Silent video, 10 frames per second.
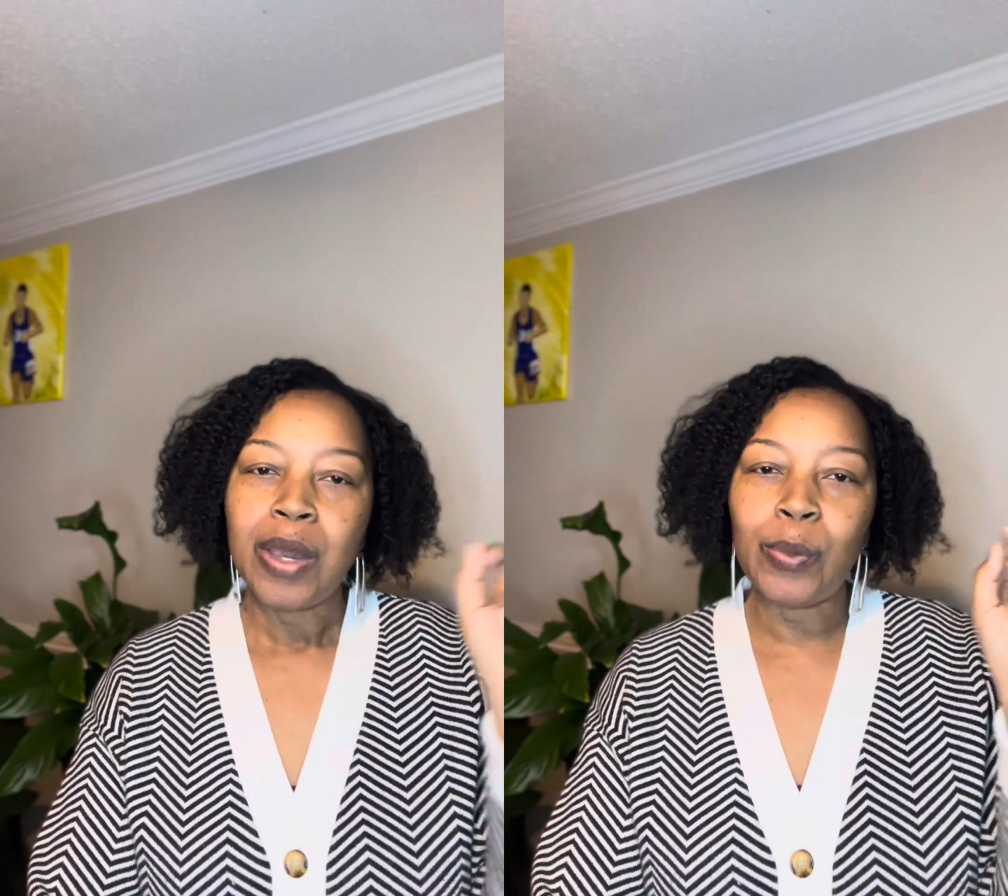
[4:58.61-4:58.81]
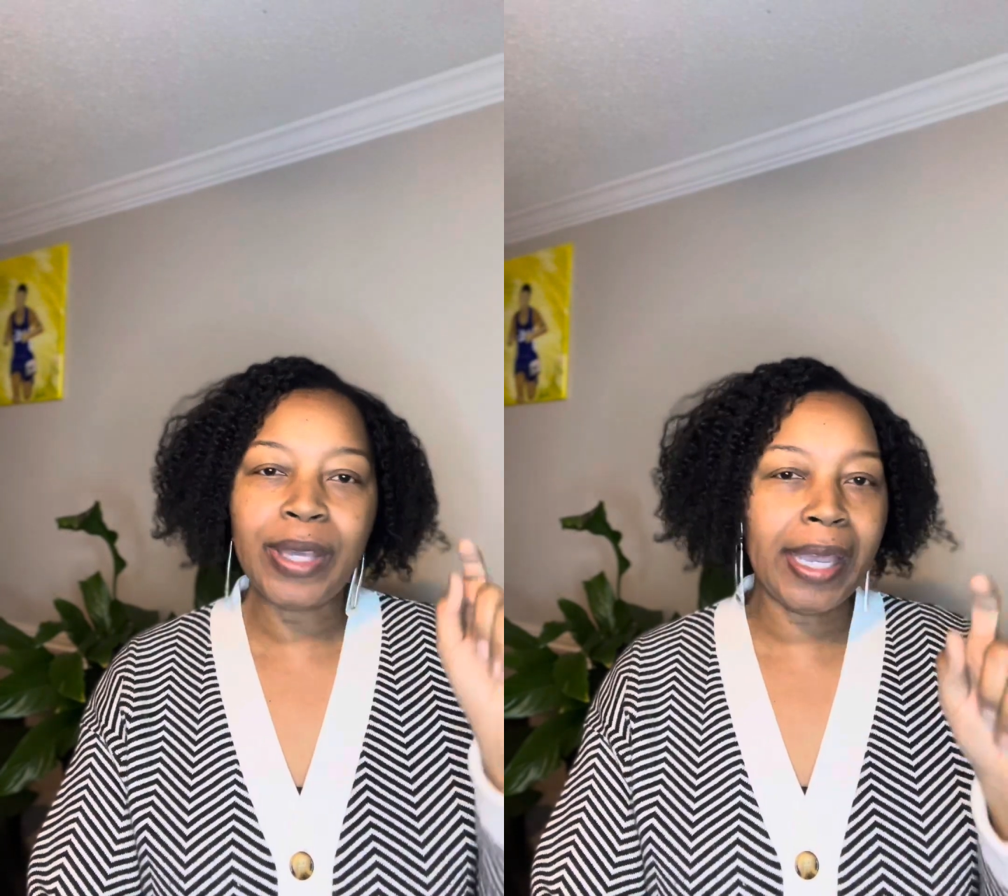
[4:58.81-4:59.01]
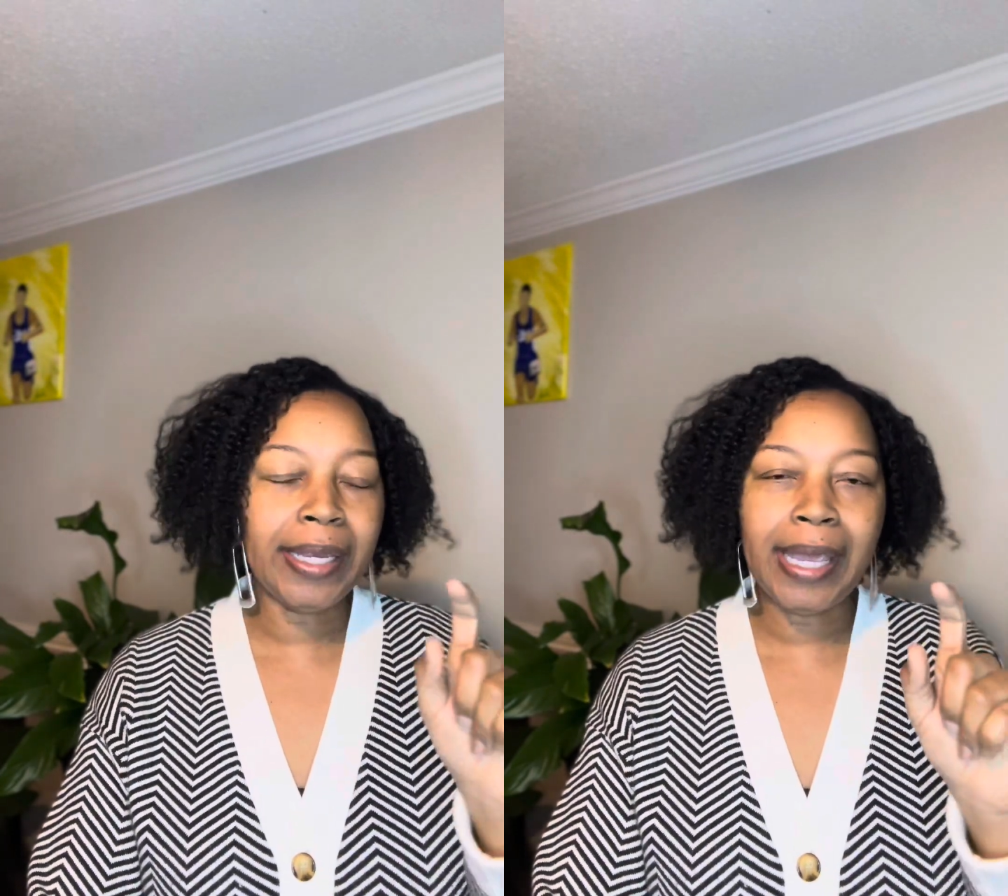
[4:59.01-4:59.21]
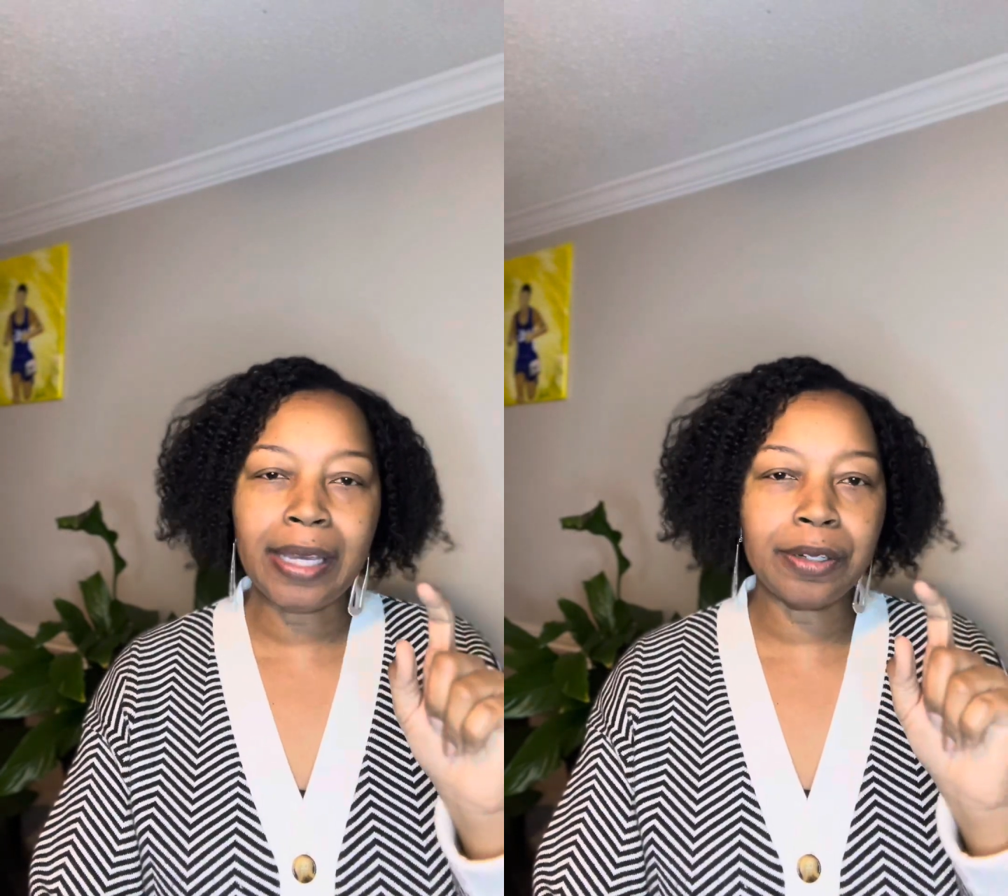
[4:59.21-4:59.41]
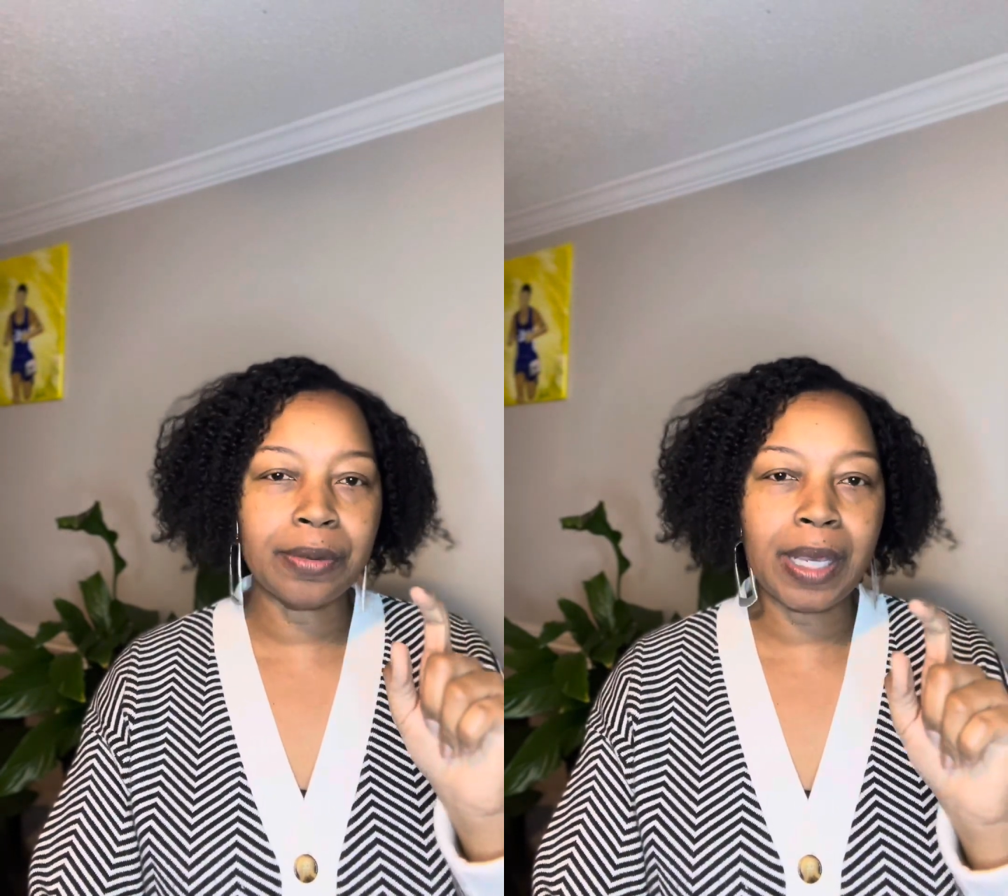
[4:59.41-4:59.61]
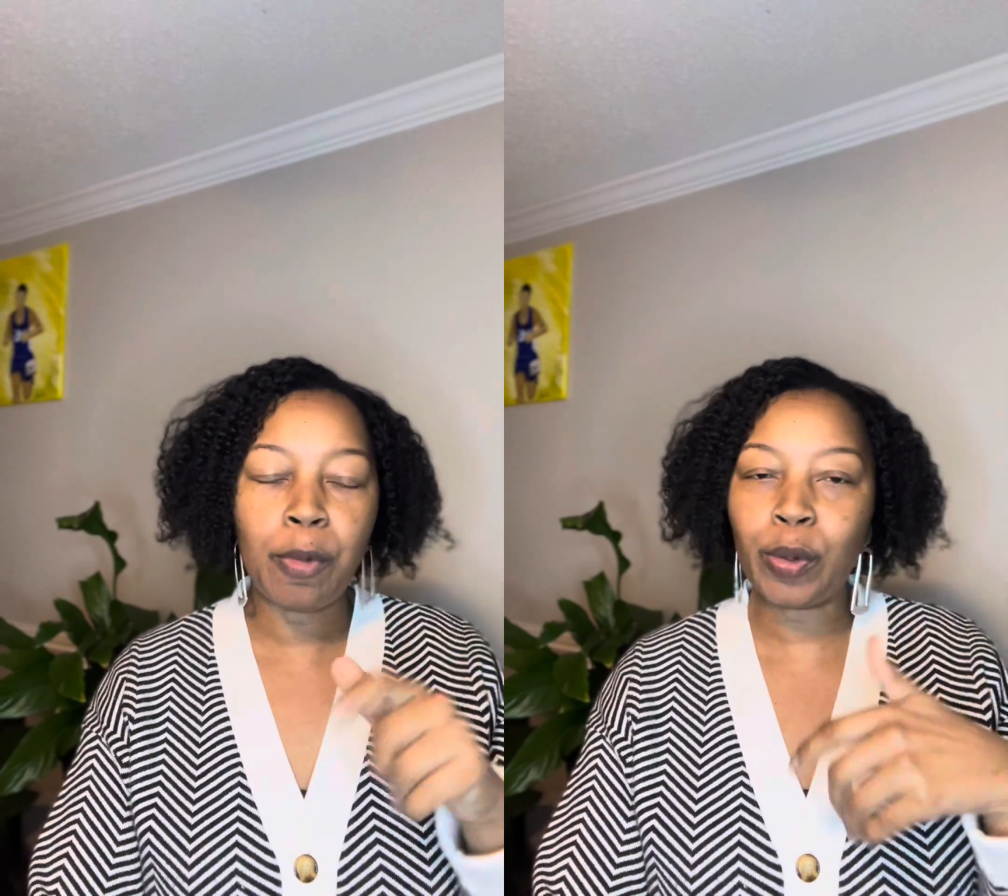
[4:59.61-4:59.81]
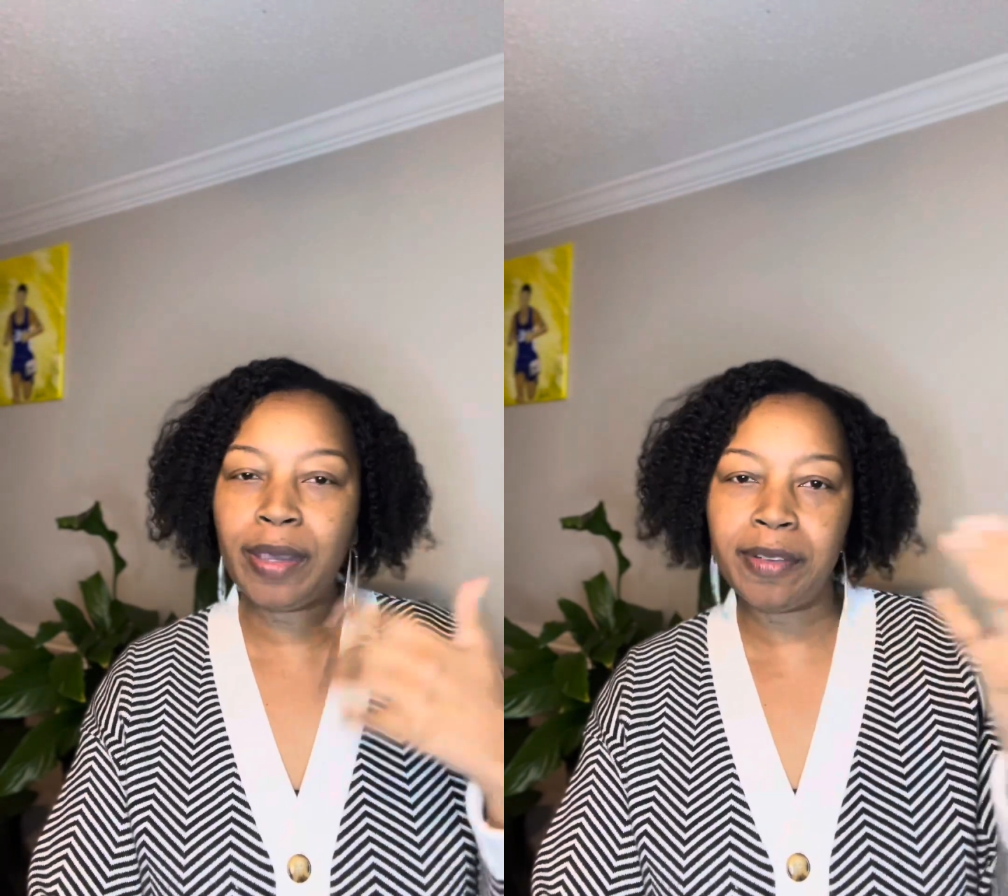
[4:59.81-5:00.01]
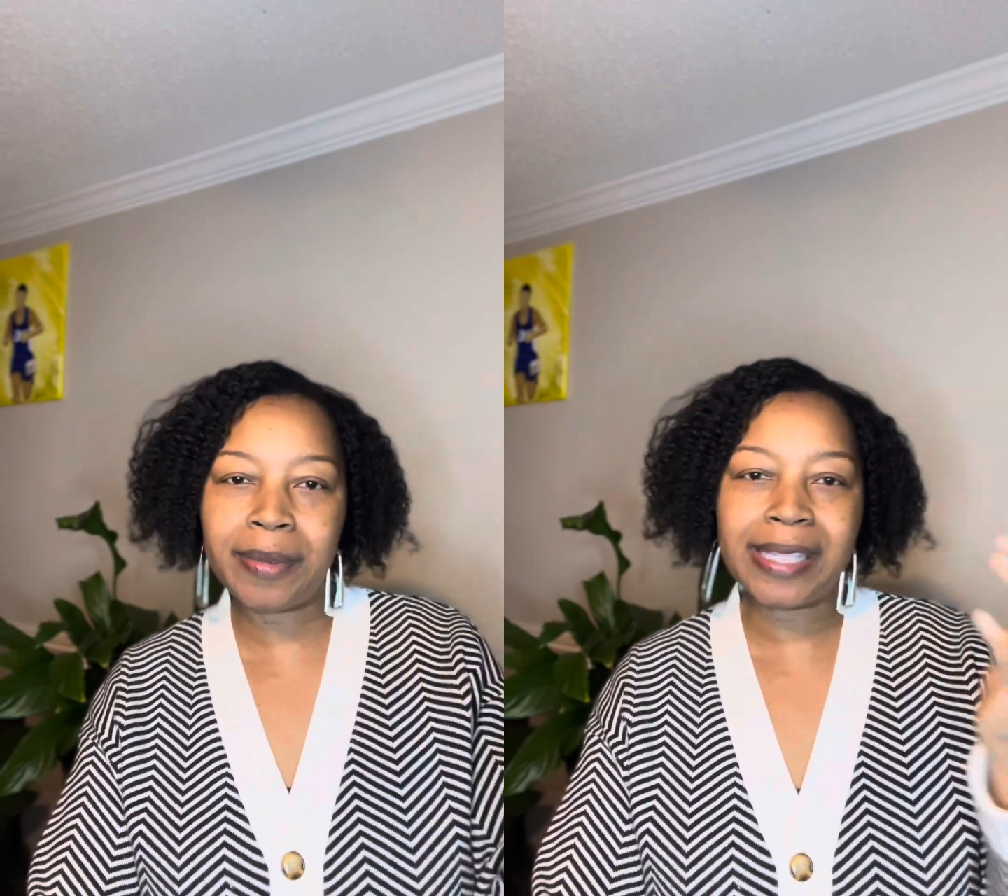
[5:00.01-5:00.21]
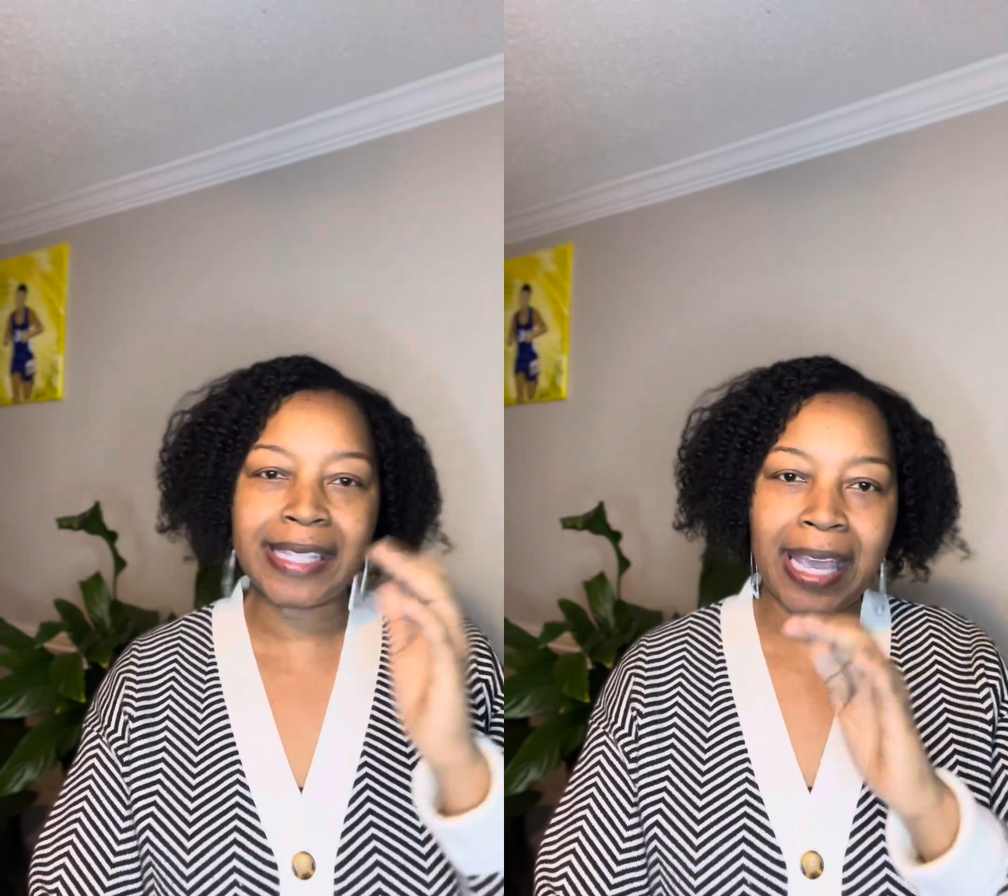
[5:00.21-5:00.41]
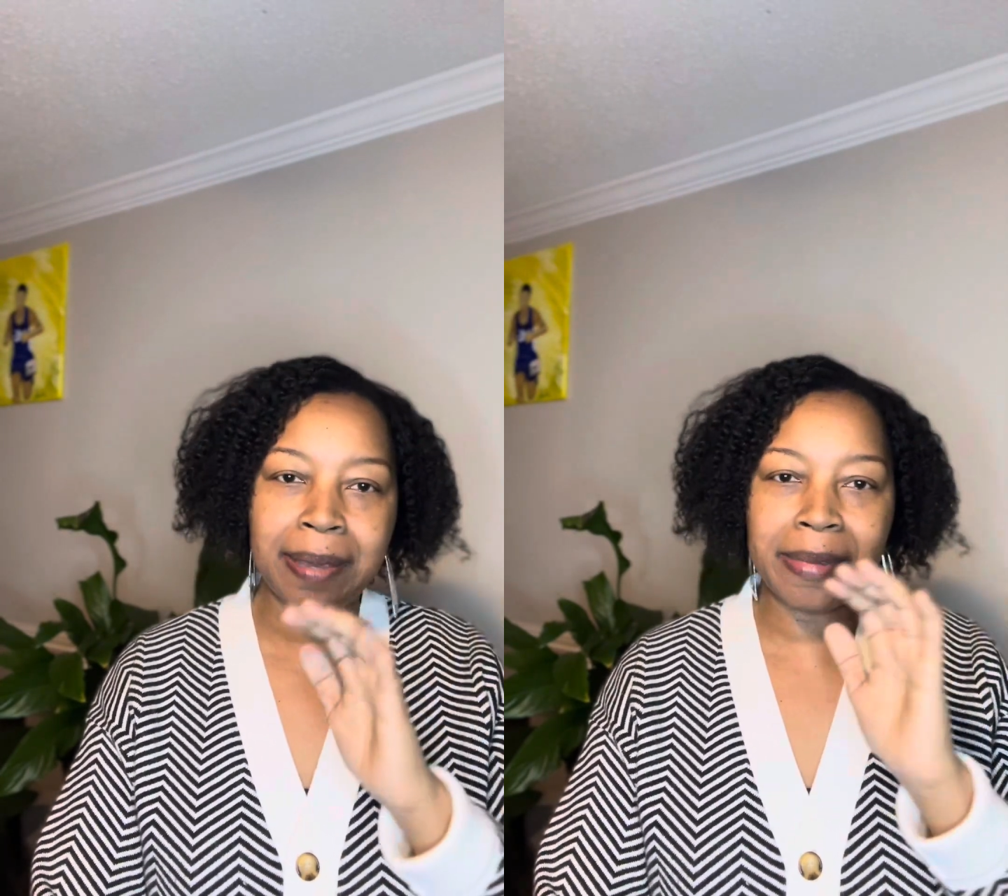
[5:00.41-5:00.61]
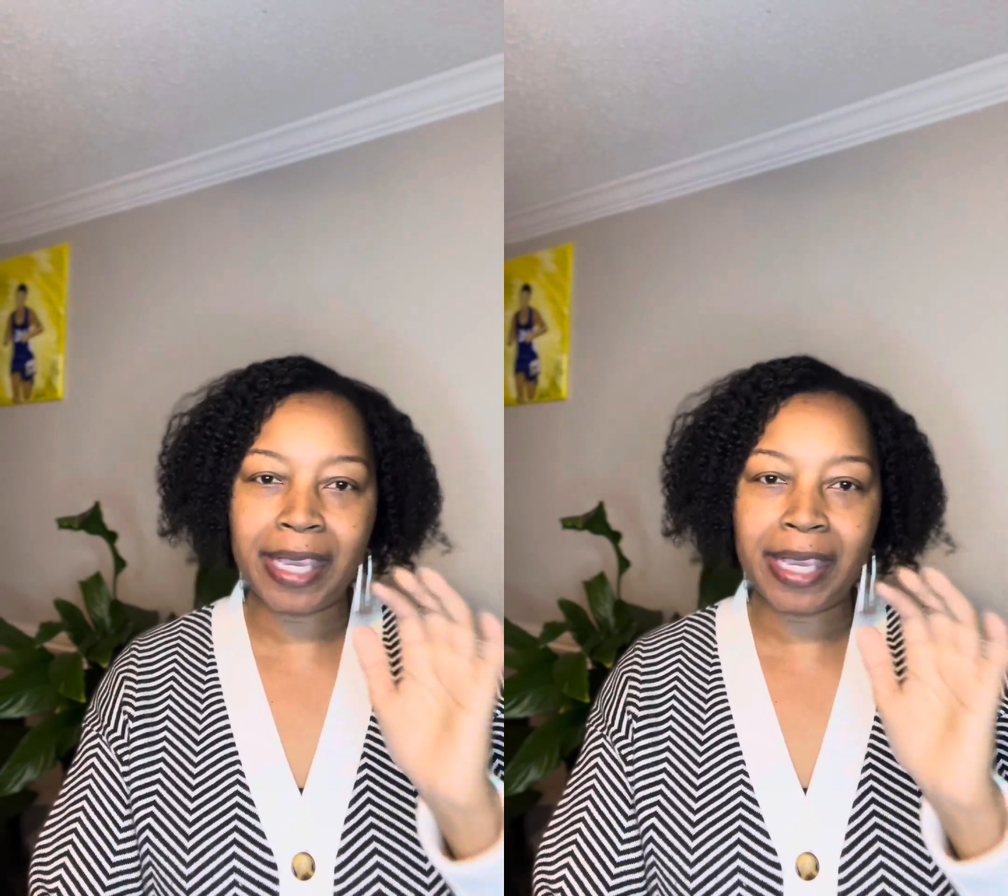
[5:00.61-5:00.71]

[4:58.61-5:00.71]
We can't handle them or give them the same